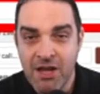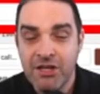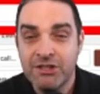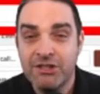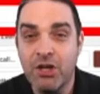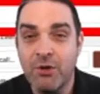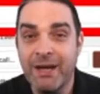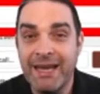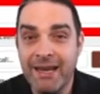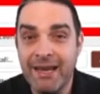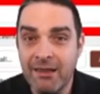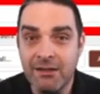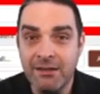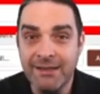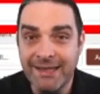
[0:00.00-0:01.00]
So in
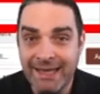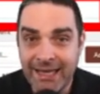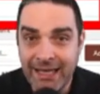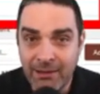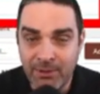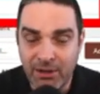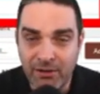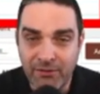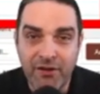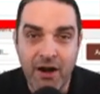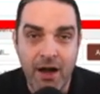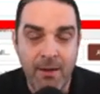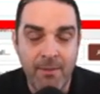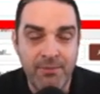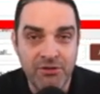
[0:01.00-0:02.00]
the label for
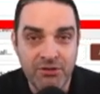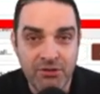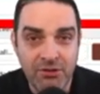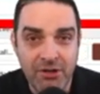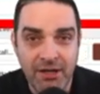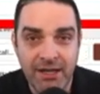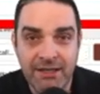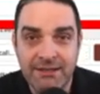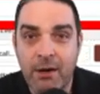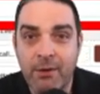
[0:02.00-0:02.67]
opportunities,